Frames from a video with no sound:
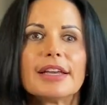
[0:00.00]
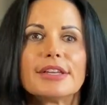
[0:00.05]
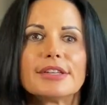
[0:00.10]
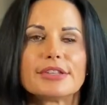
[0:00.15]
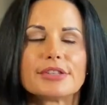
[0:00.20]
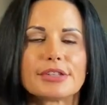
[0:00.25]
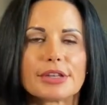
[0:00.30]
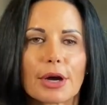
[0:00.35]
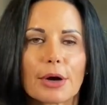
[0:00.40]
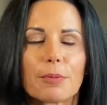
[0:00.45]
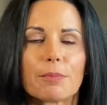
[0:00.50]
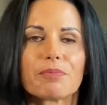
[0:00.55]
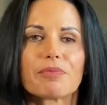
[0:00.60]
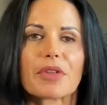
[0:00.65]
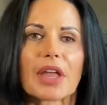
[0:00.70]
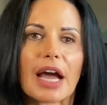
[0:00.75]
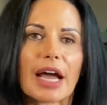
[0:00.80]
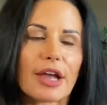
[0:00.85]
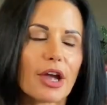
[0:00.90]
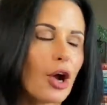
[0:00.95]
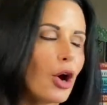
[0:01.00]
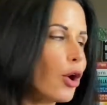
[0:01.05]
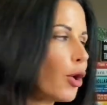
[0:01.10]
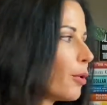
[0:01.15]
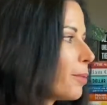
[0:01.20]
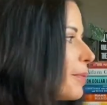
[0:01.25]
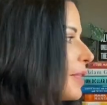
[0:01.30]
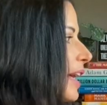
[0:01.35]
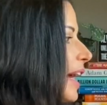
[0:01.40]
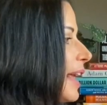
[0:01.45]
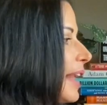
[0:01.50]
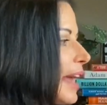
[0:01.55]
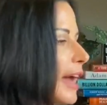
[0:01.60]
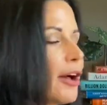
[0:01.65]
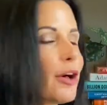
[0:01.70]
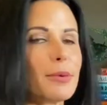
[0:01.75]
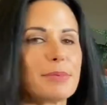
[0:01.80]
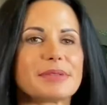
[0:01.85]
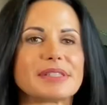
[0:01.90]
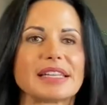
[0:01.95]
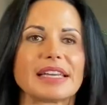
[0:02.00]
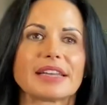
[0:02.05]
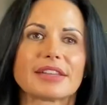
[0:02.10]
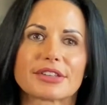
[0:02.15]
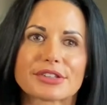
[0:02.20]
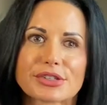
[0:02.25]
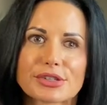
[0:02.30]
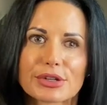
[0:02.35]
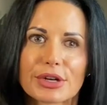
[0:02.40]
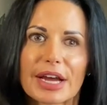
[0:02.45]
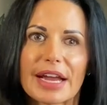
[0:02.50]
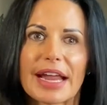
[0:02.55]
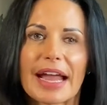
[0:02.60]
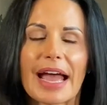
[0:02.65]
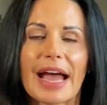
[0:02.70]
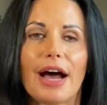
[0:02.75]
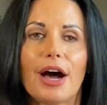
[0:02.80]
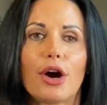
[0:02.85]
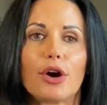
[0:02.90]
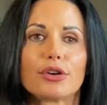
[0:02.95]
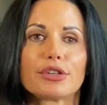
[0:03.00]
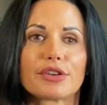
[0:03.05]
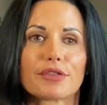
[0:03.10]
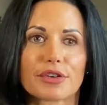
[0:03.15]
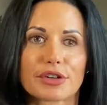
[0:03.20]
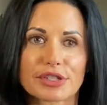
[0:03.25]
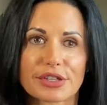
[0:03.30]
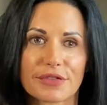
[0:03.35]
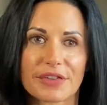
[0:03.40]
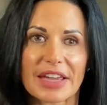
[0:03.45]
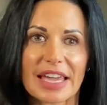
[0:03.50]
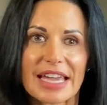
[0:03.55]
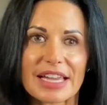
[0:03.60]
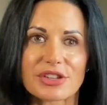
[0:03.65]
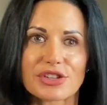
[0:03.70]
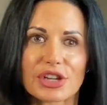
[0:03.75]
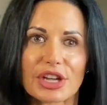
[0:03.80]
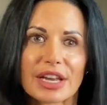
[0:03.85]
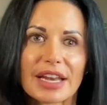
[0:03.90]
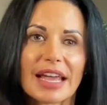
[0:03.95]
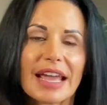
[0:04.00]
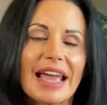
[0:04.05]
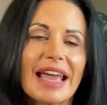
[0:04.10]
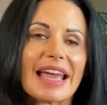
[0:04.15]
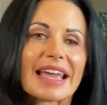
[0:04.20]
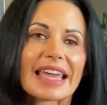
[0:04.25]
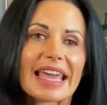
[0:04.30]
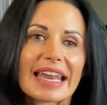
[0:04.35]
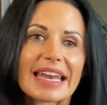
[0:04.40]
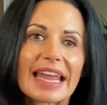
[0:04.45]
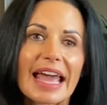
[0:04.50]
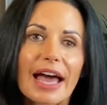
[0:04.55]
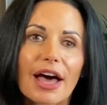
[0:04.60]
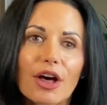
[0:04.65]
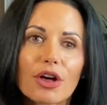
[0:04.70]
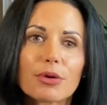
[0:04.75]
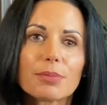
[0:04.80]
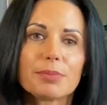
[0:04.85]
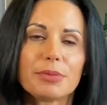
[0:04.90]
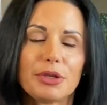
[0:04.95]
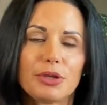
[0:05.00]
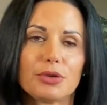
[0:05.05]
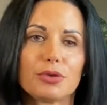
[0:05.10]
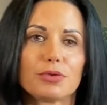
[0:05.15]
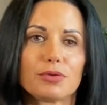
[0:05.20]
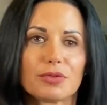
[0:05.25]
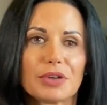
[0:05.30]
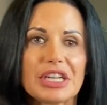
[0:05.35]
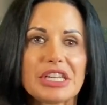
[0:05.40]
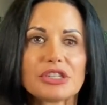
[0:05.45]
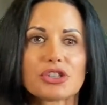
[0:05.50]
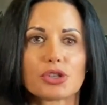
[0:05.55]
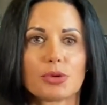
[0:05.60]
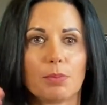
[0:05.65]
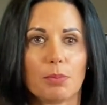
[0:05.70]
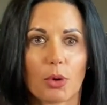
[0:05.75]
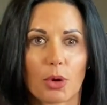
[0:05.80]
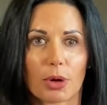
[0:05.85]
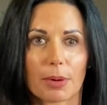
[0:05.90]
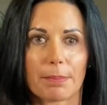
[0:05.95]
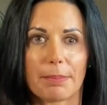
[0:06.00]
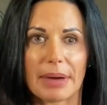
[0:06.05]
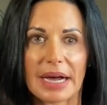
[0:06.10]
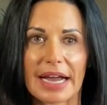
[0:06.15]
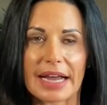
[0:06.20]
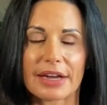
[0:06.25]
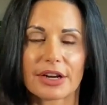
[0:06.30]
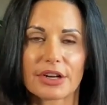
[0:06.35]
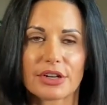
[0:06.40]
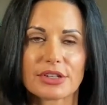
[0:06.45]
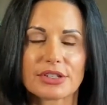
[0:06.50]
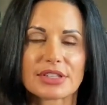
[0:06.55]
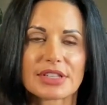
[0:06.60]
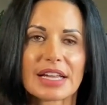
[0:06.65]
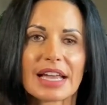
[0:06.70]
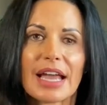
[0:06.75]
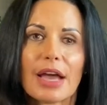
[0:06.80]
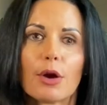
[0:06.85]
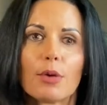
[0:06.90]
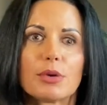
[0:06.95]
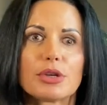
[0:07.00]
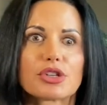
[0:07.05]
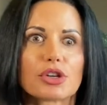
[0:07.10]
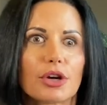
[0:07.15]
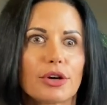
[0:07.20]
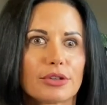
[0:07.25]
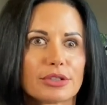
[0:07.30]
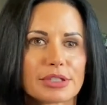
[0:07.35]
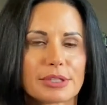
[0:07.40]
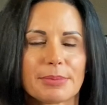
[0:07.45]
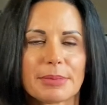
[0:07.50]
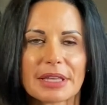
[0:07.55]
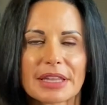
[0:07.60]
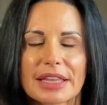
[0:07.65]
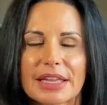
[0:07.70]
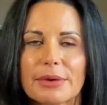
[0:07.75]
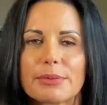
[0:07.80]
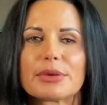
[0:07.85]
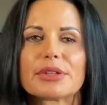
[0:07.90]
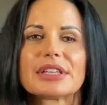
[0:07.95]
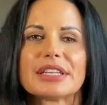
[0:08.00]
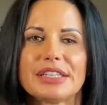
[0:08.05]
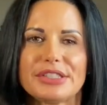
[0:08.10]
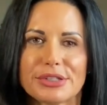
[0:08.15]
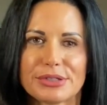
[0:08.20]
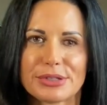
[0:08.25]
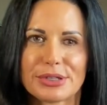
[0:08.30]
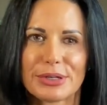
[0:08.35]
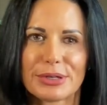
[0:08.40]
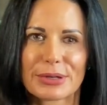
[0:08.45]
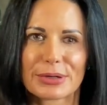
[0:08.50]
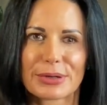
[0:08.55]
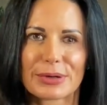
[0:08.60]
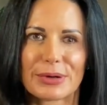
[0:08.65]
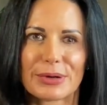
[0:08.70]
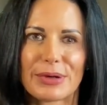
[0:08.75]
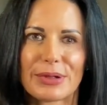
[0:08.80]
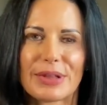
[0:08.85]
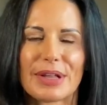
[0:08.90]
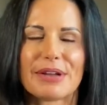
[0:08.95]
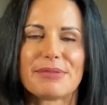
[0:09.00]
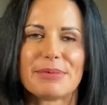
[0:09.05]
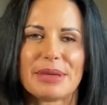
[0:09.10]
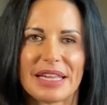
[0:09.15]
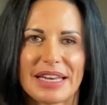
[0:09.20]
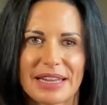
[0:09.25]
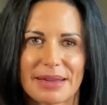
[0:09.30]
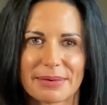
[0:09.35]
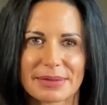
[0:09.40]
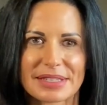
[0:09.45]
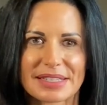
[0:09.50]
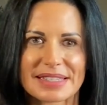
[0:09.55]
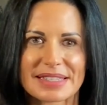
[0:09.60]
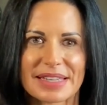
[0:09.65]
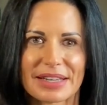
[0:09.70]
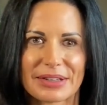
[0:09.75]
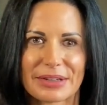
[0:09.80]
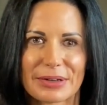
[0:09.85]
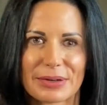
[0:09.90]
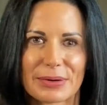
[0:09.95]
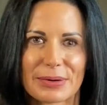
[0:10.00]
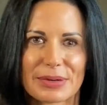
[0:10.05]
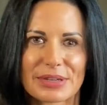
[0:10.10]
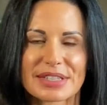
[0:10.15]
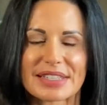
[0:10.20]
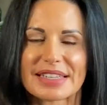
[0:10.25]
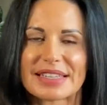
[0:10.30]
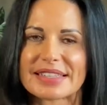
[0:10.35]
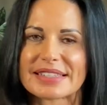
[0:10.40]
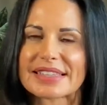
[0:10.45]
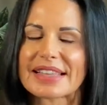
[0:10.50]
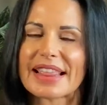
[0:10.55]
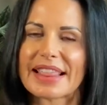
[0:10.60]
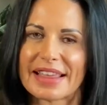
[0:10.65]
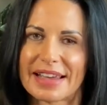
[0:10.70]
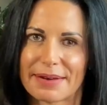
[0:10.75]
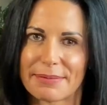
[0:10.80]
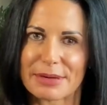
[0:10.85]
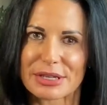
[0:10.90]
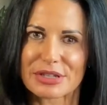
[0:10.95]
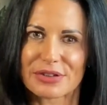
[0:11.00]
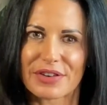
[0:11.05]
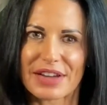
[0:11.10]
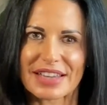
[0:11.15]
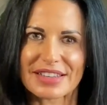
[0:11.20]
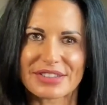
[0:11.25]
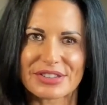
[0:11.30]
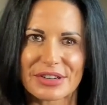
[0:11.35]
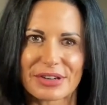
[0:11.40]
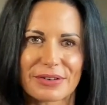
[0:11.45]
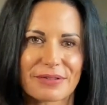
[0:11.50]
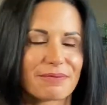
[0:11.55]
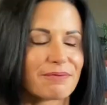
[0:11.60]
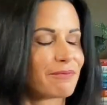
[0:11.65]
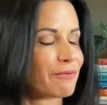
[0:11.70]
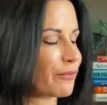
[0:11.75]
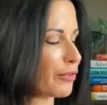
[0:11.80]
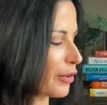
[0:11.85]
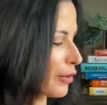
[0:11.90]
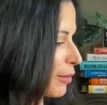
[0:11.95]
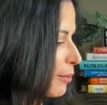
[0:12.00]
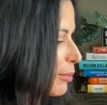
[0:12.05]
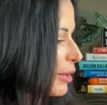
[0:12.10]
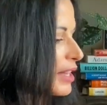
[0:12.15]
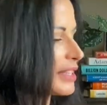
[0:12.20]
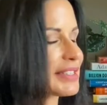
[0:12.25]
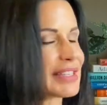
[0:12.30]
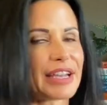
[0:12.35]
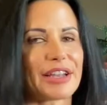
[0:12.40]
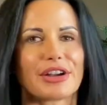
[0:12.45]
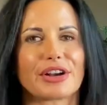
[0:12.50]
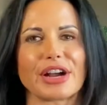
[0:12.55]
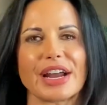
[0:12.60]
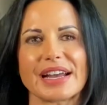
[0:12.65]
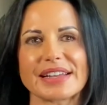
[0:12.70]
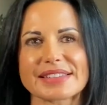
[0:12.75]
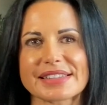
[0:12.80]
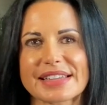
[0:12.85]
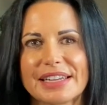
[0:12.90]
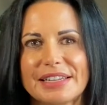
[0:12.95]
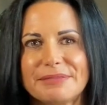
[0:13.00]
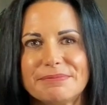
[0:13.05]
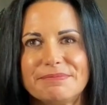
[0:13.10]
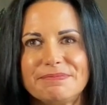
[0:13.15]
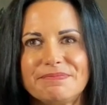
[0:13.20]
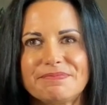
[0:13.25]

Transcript: So I hope that helps illustrate how diversification can help you reach more buyers, which ultimately will lead you to your goal of being able to sell your horses that much faster for the price that you're asking.